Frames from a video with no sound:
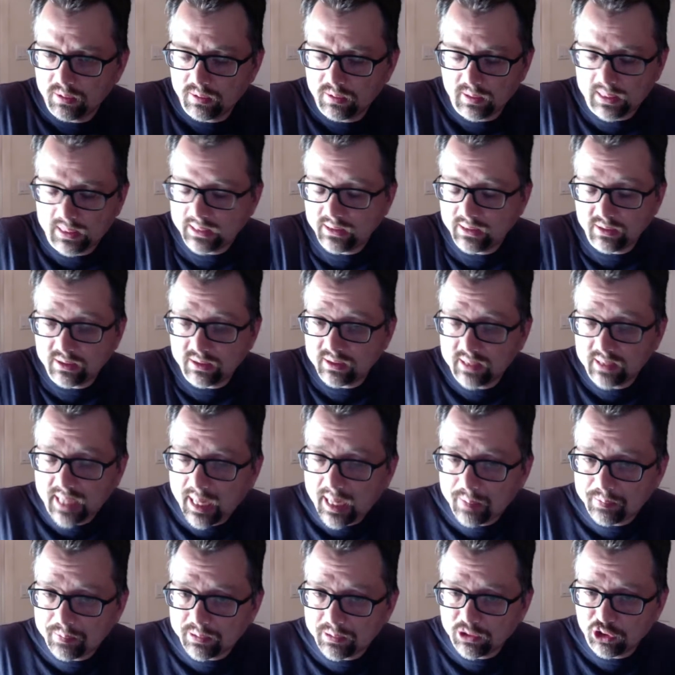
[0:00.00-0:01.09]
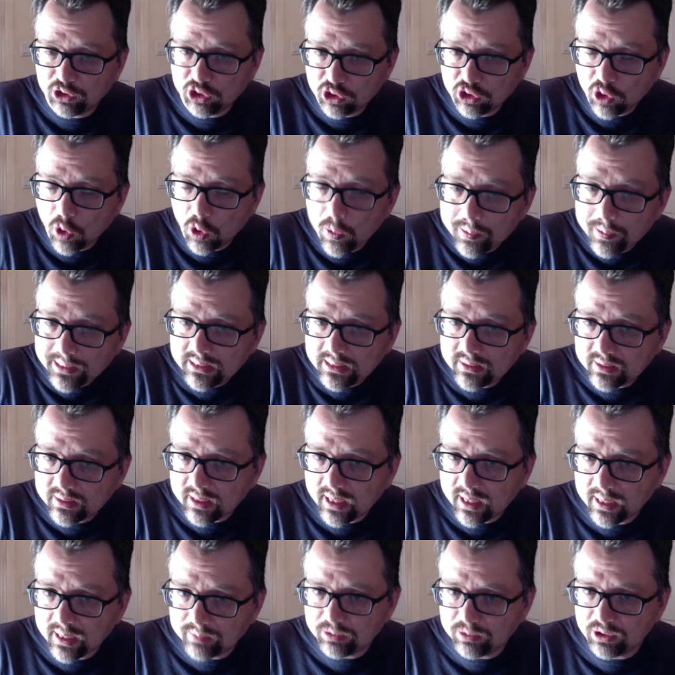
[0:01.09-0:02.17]
and this has happened so many
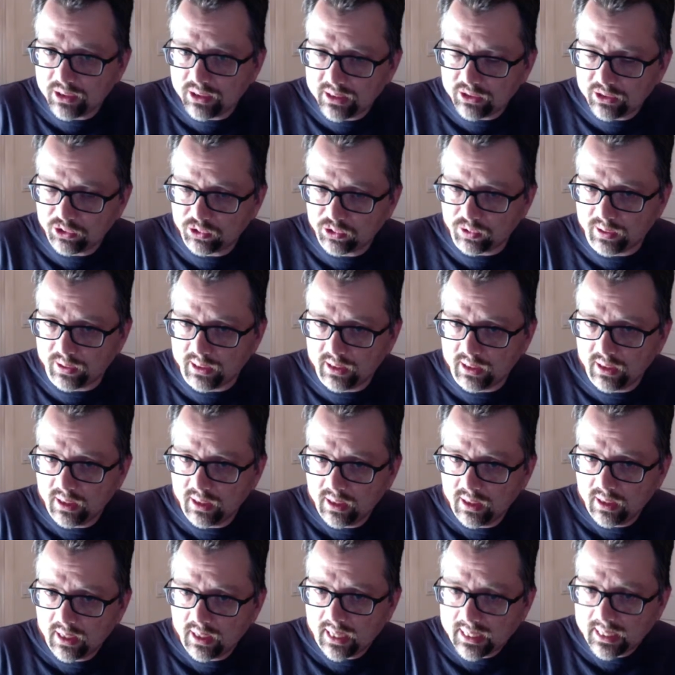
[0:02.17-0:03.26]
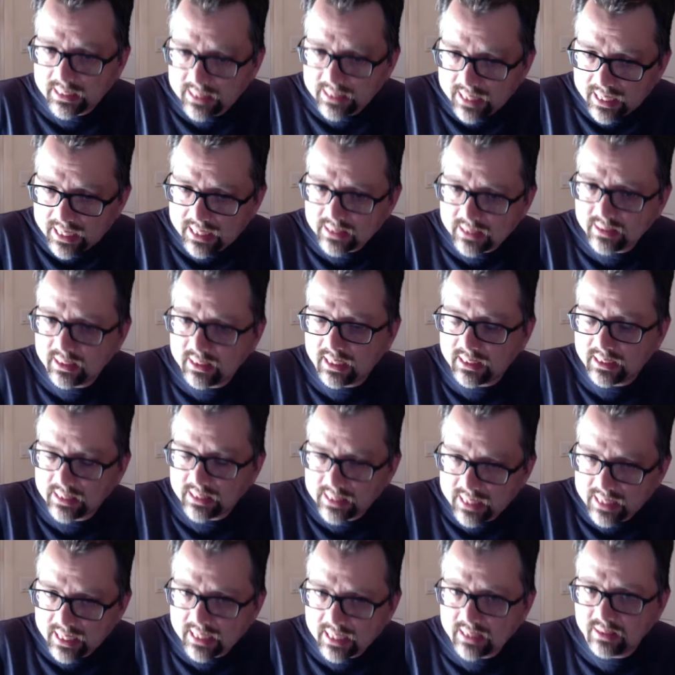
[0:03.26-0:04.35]
times in history, again and
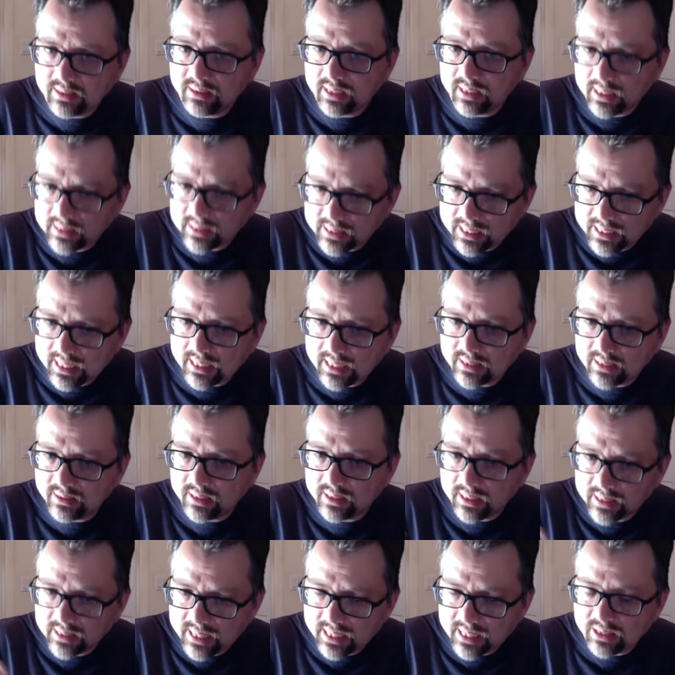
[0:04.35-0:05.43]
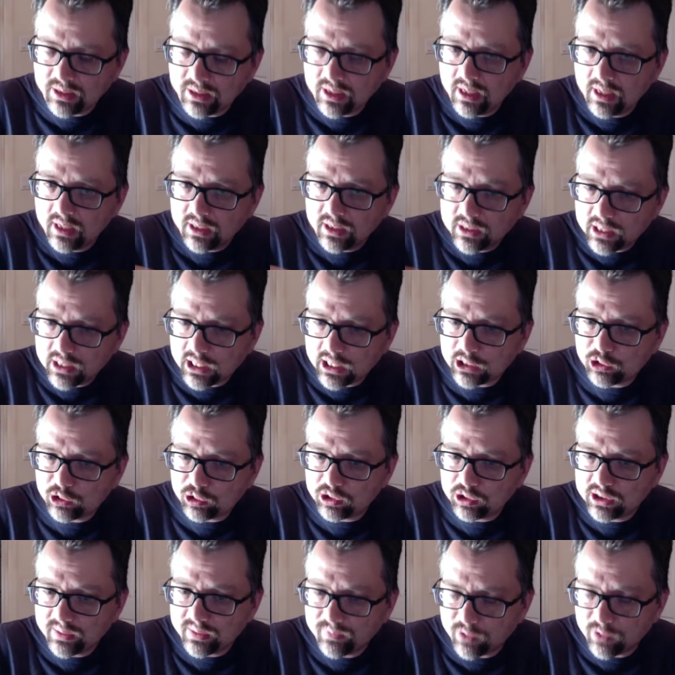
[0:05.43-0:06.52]
again and again and again,
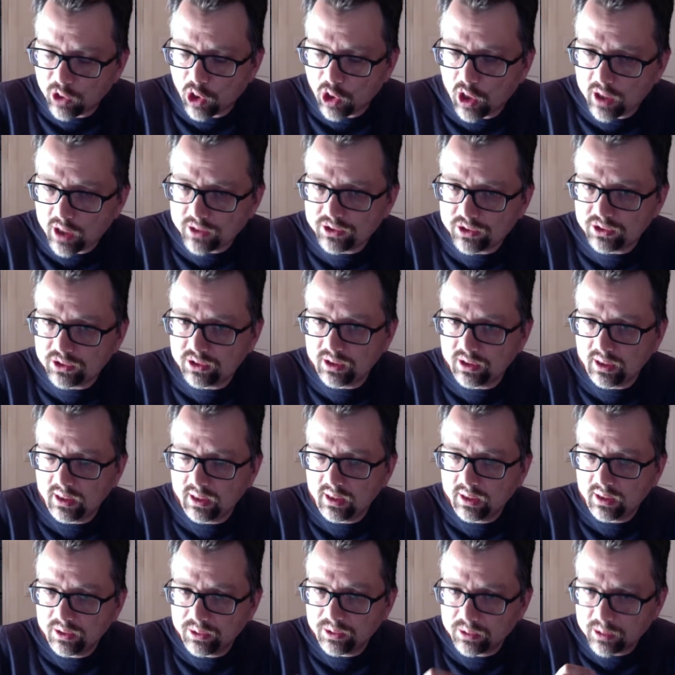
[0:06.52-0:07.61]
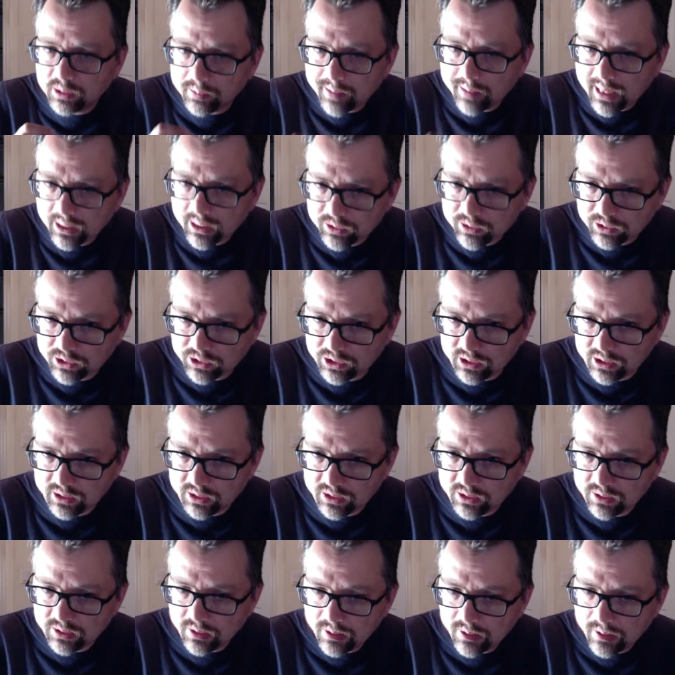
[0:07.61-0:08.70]
countries have lost their
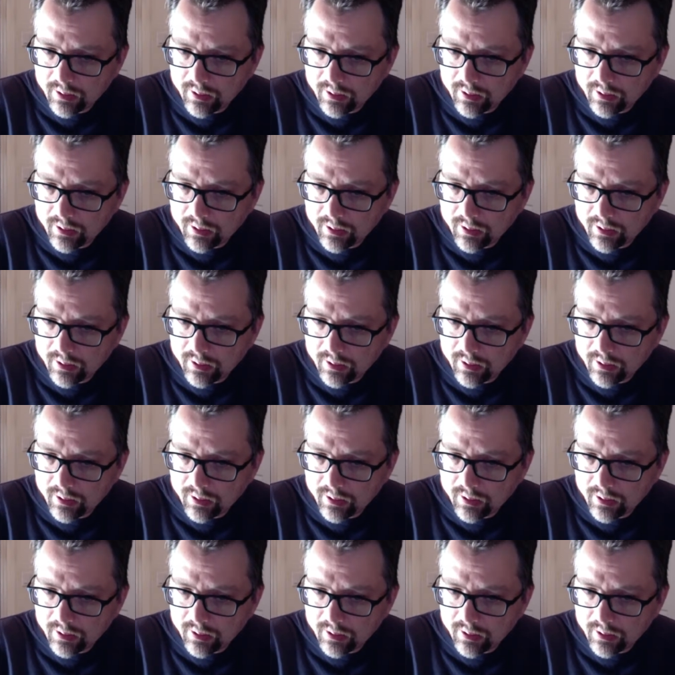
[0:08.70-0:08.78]
democracies.